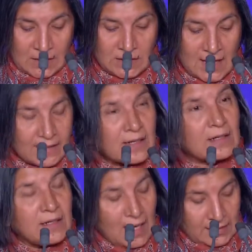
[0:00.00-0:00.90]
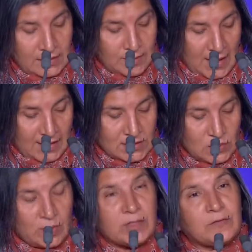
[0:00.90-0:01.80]
directly undermines
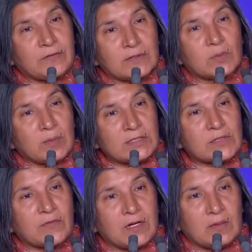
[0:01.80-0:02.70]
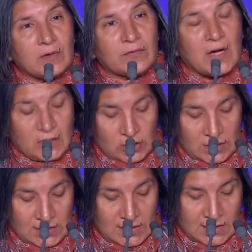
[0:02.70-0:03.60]
women's freedom of
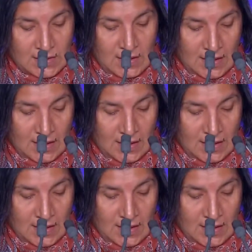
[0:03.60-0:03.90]
conscience